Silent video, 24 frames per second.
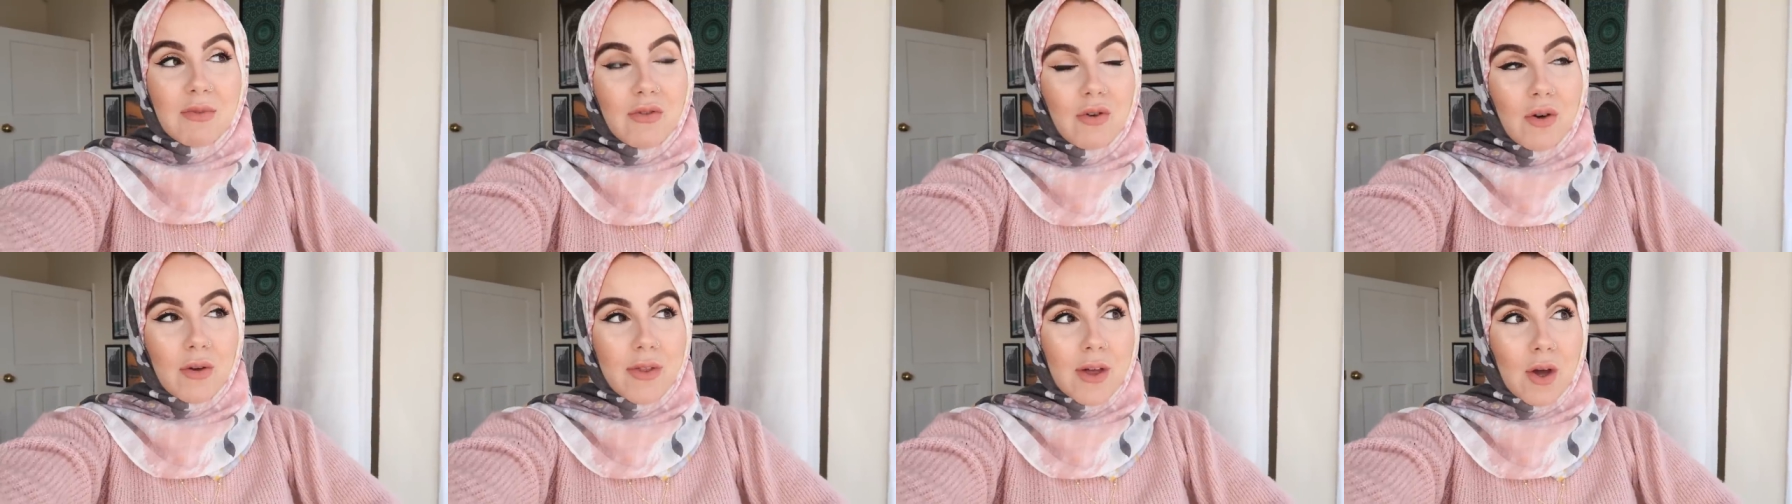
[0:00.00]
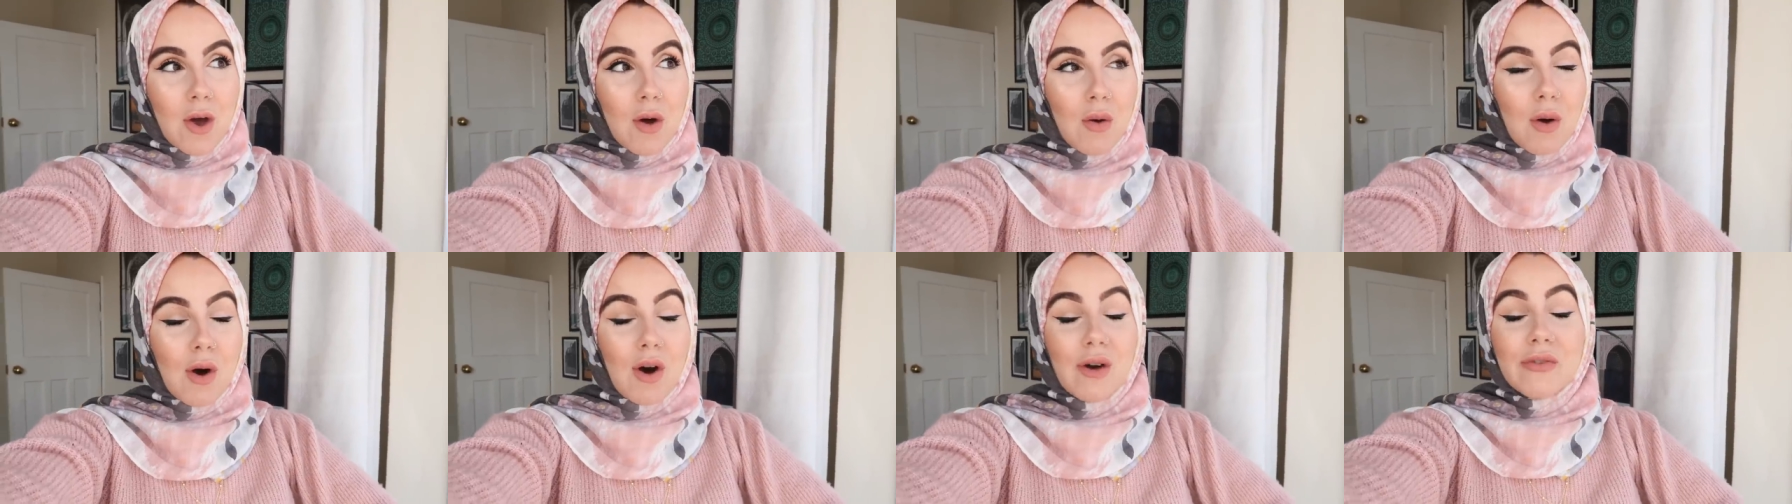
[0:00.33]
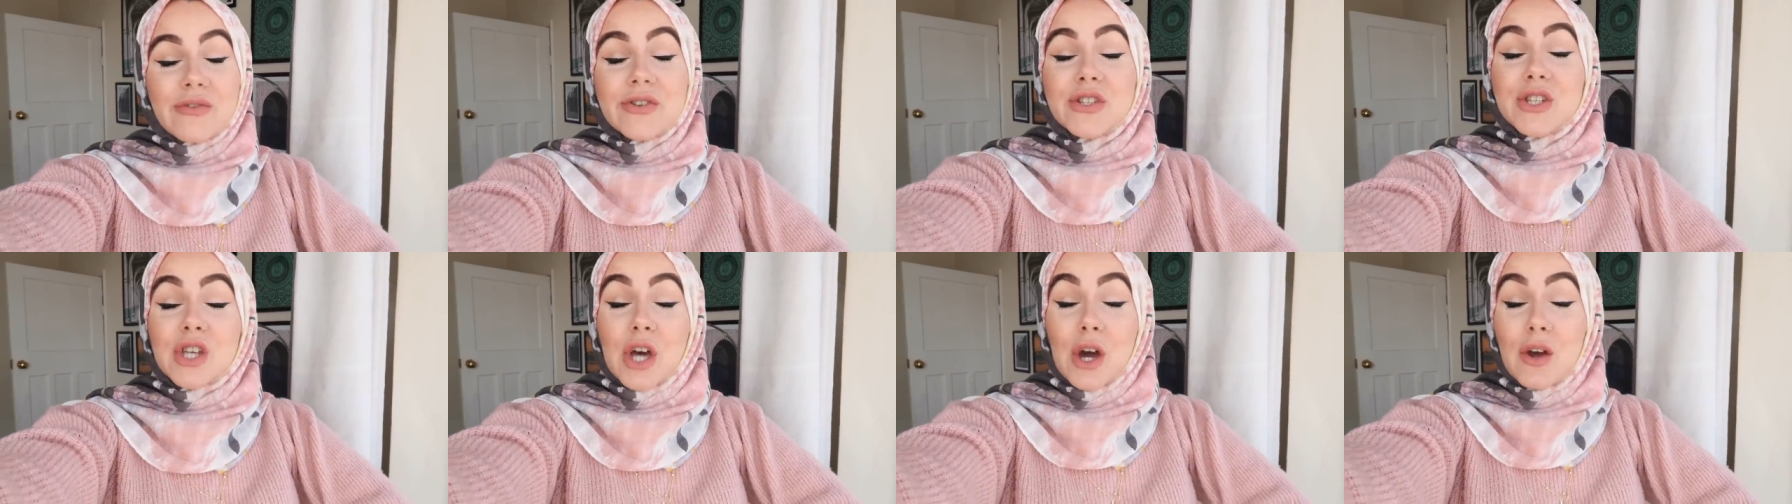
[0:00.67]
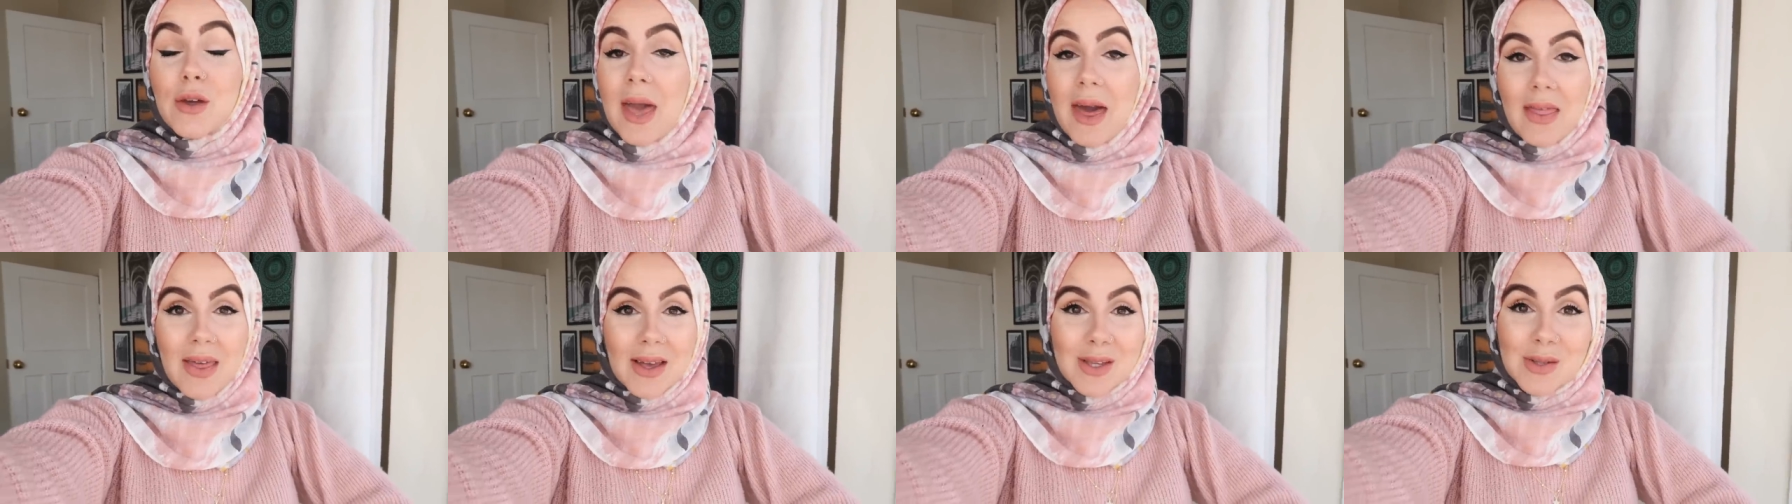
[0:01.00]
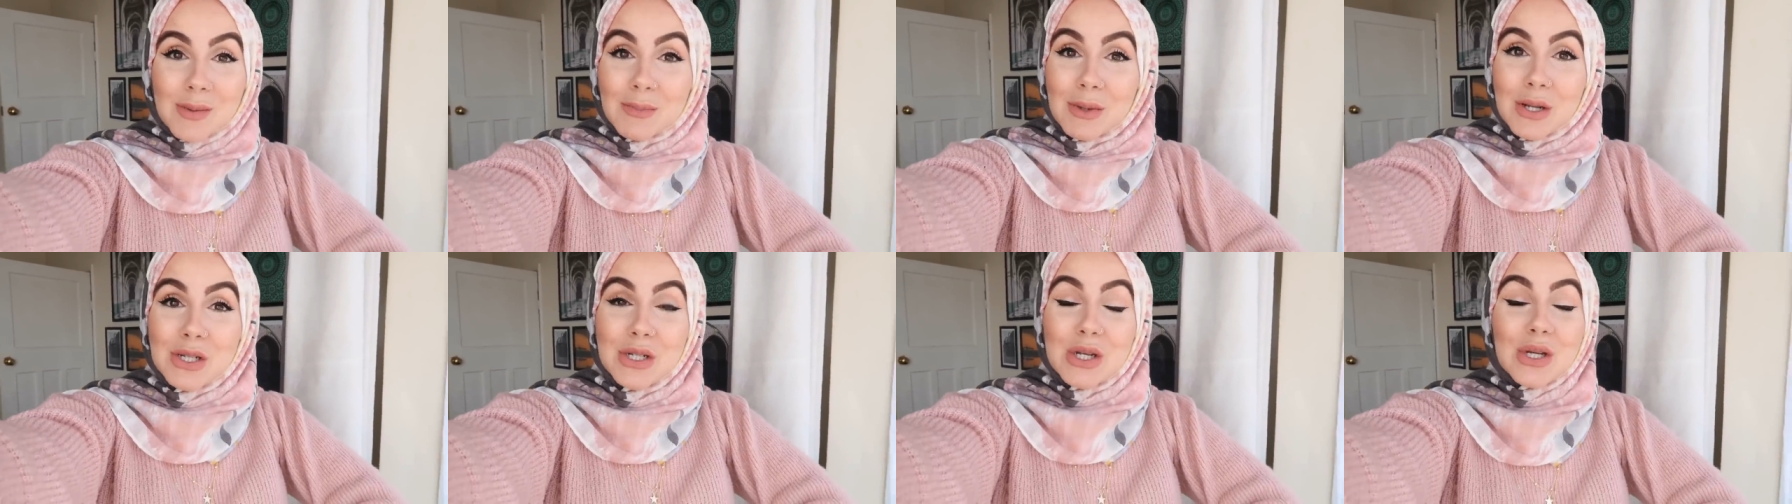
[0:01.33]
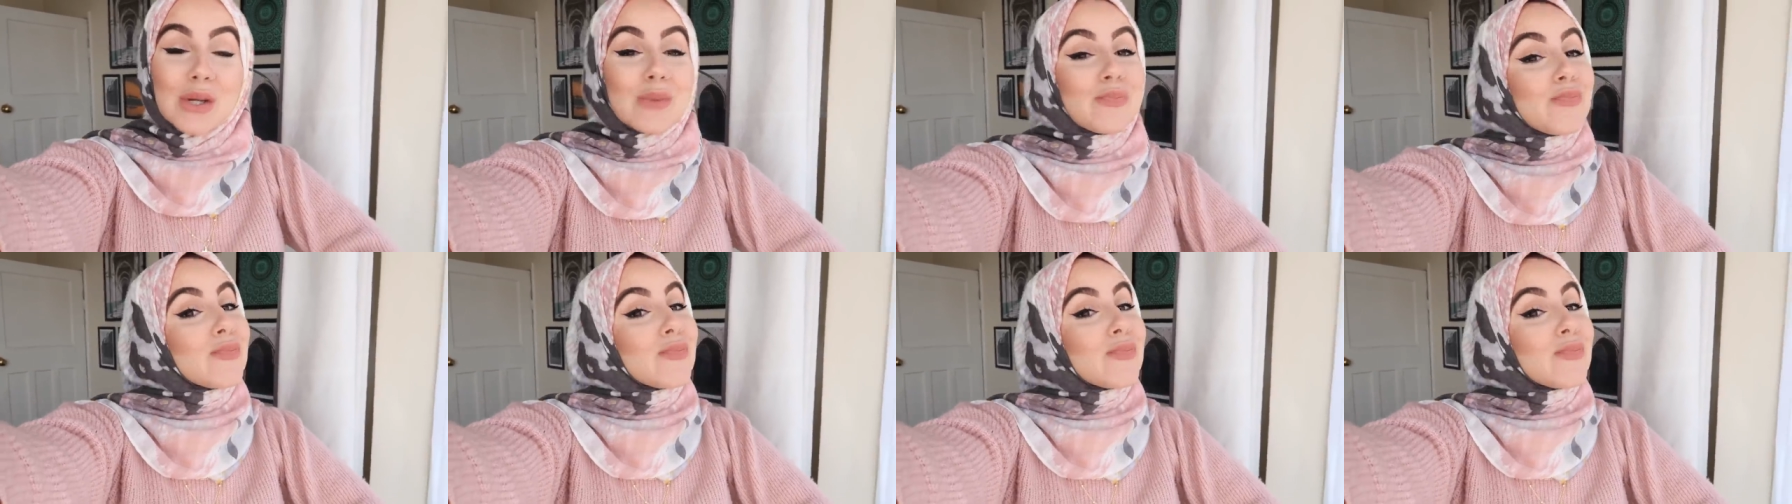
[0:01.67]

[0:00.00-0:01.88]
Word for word: before they go off. So yeah, that's what I'm gonna